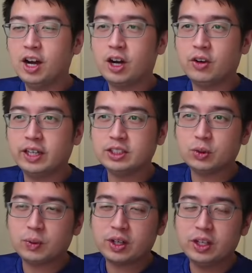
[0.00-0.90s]
All right,
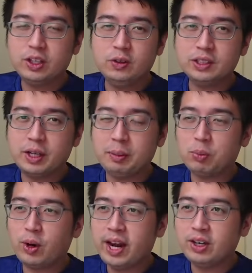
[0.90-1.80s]
so we're going to use a
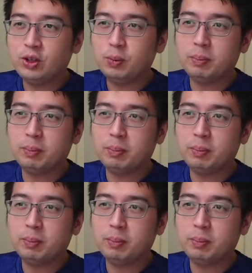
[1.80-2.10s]
brand new